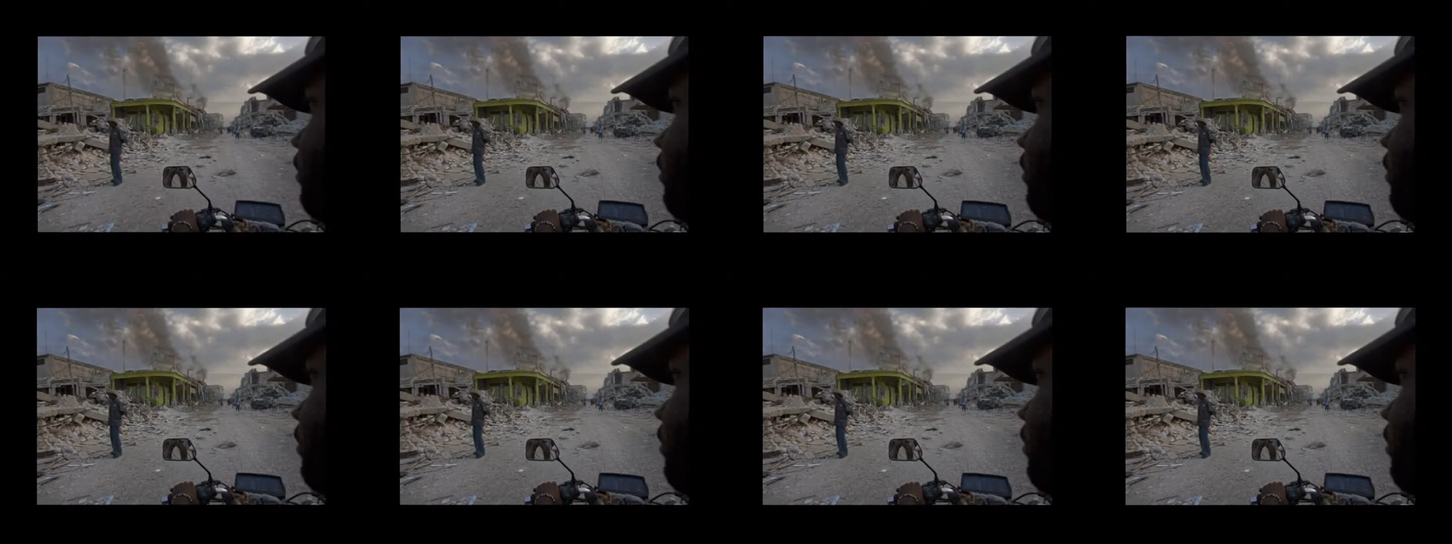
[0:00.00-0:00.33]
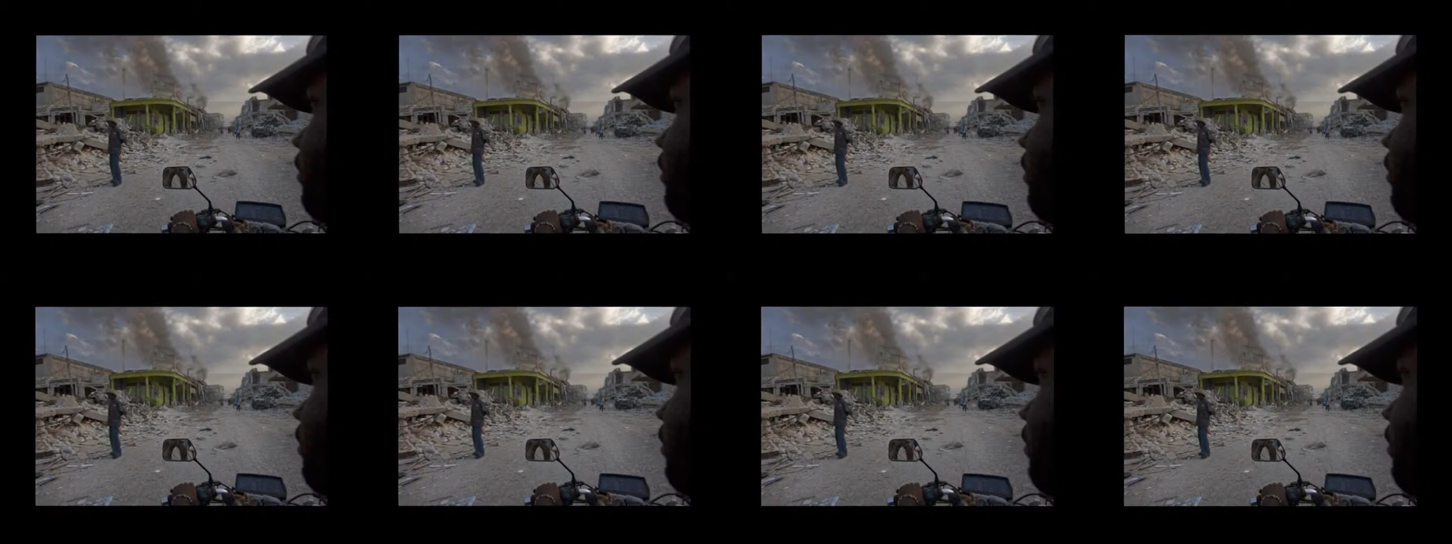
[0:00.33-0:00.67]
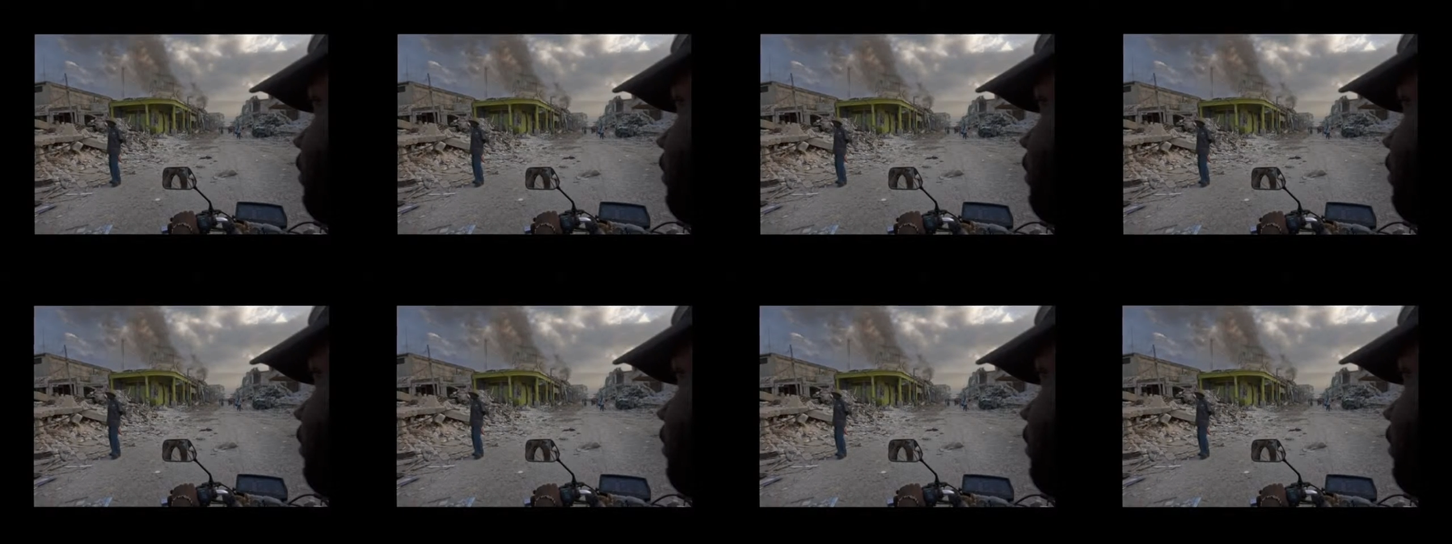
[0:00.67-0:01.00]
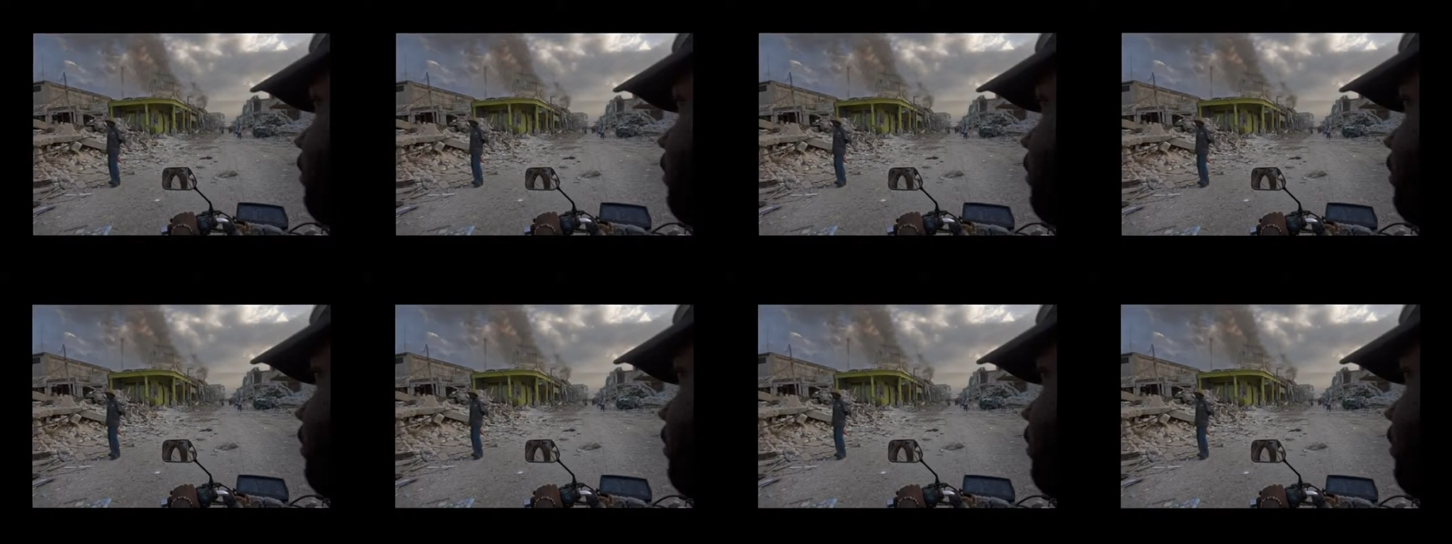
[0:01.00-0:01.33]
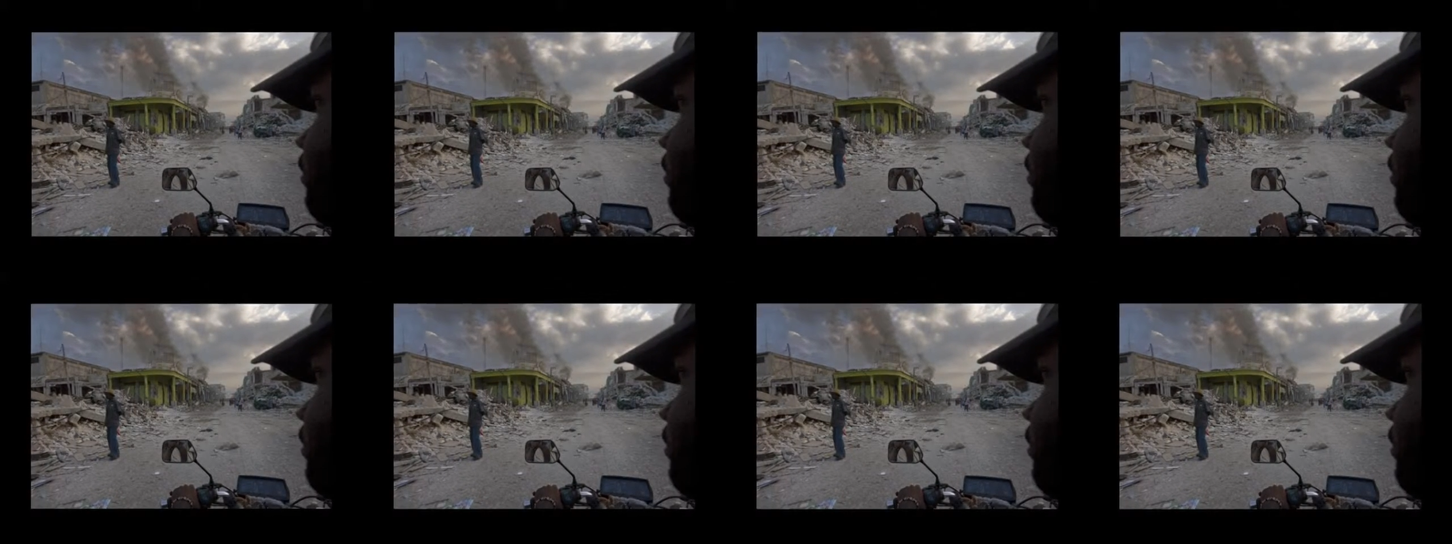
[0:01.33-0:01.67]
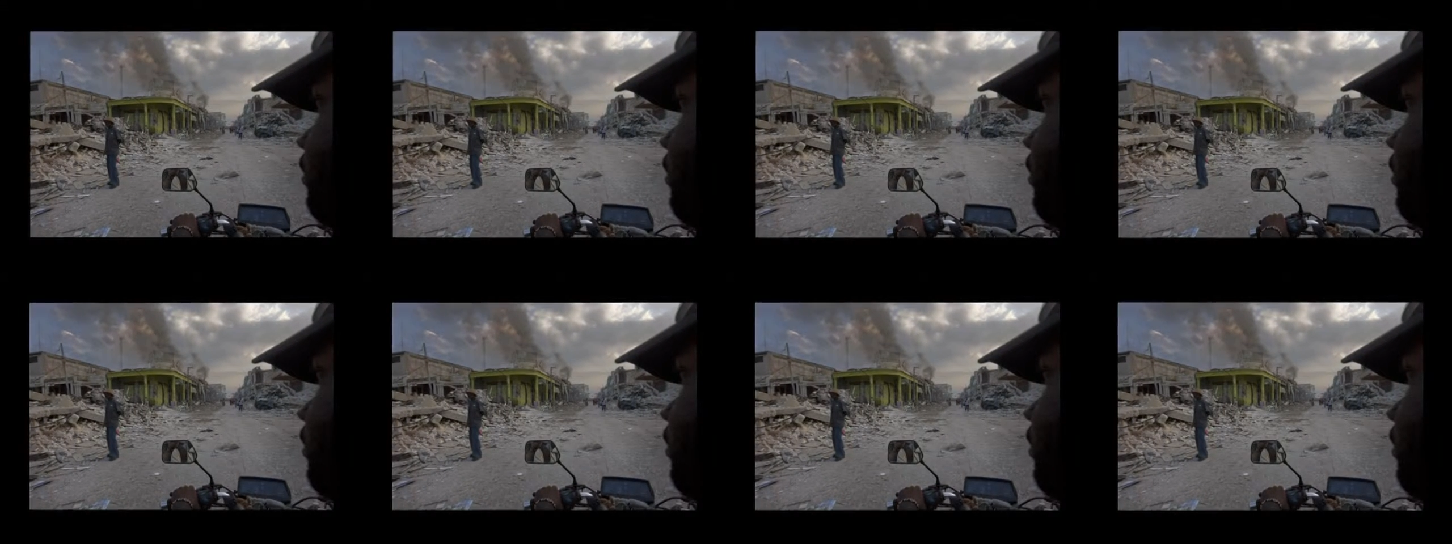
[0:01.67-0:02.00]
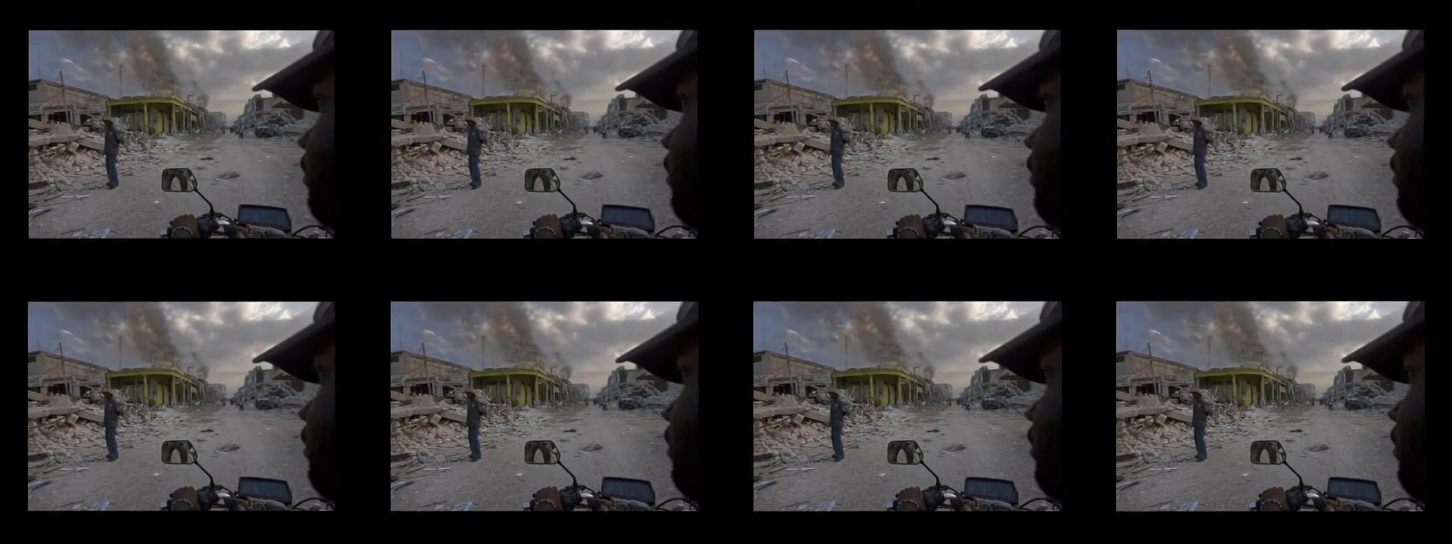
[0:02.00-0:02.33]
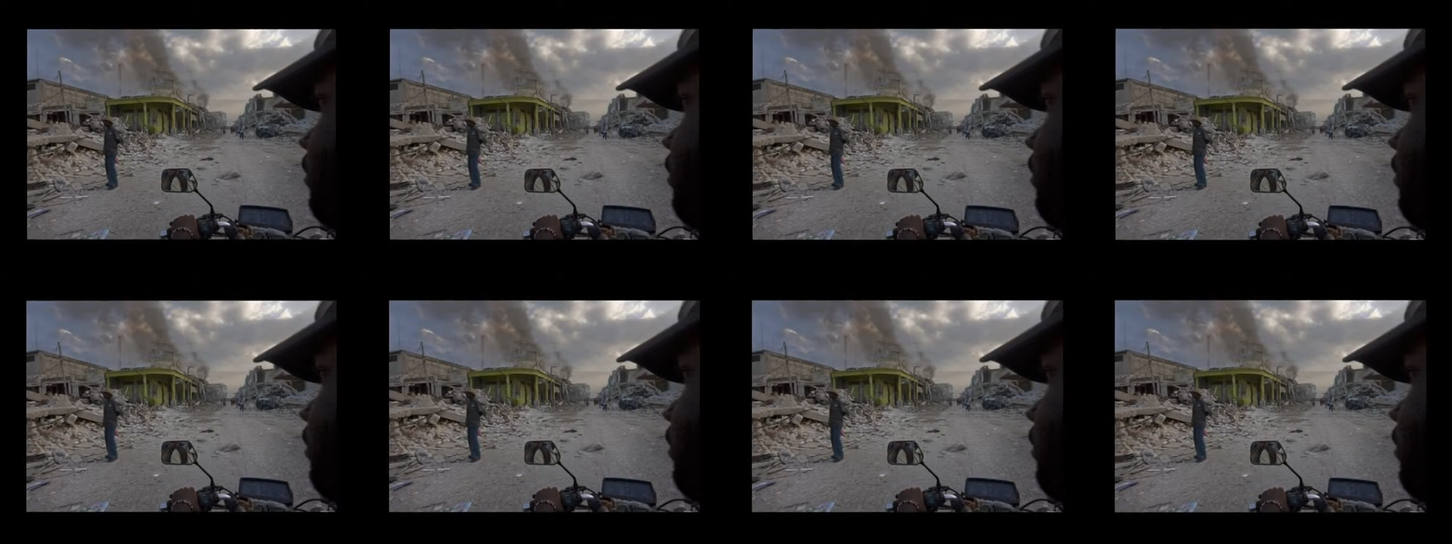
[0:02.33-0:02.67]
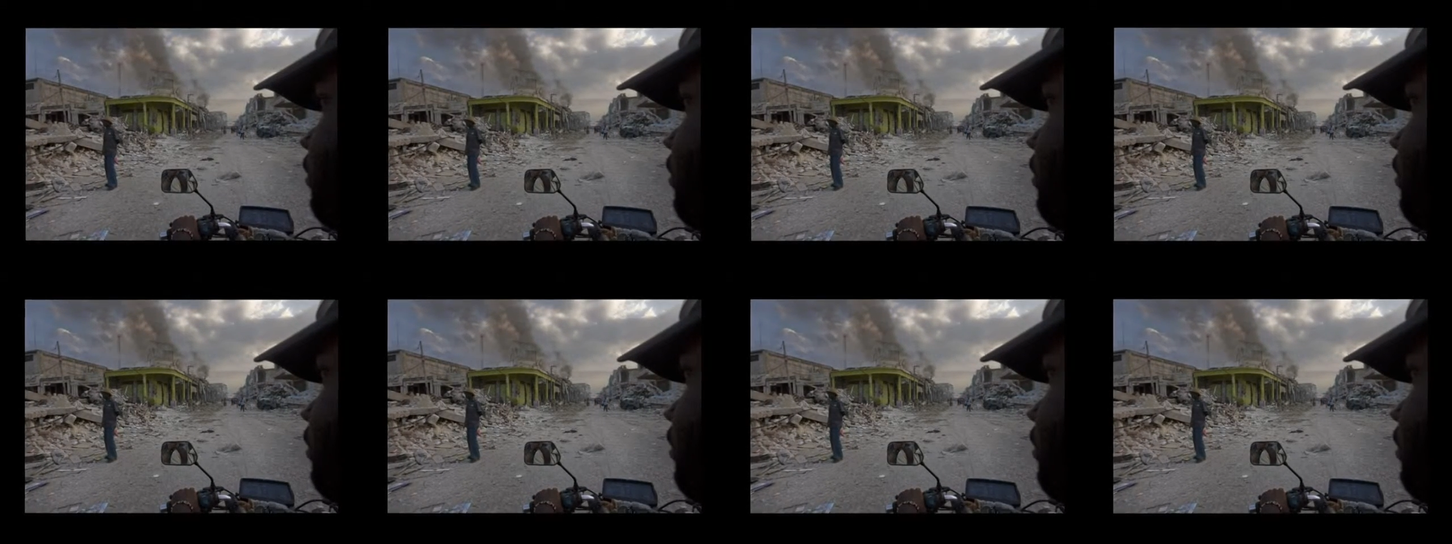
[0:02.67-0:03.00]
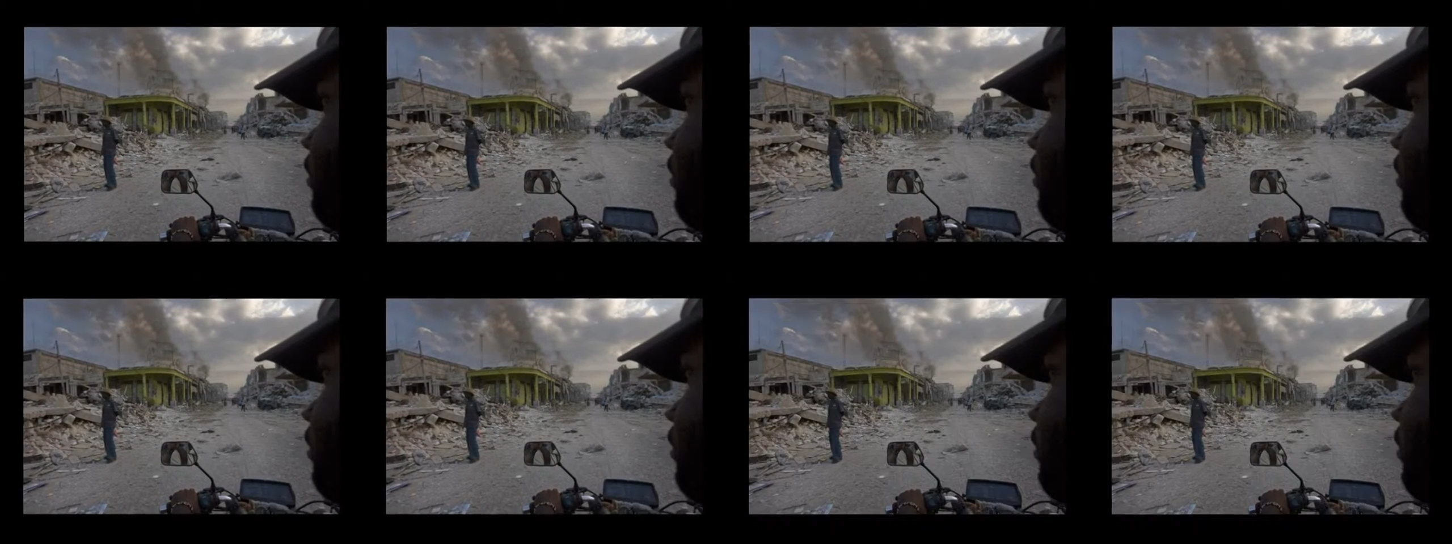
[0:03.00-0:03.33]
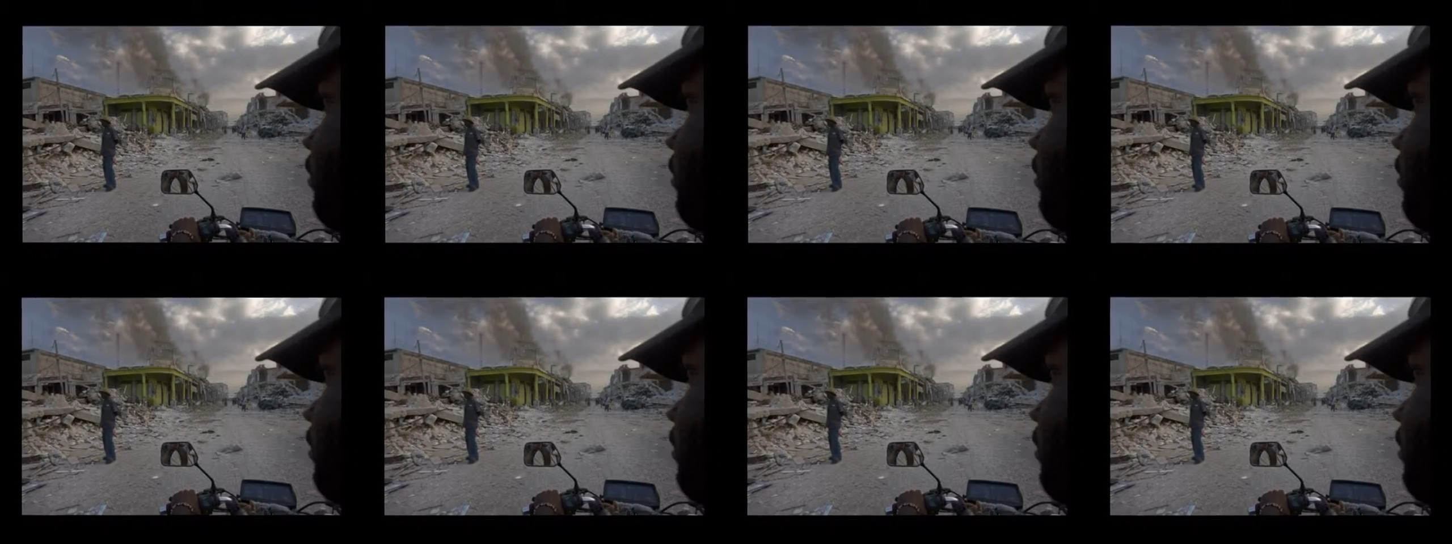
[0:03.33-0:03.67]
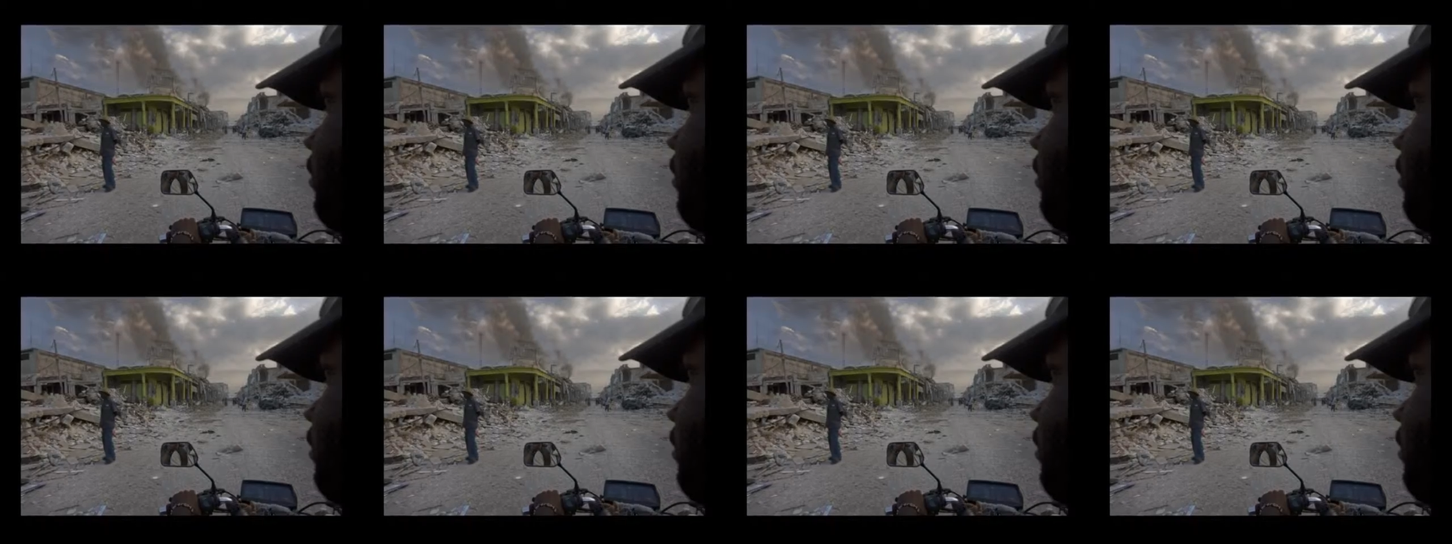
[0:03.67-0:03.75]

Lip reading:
No face is visible, so there are no lips to read.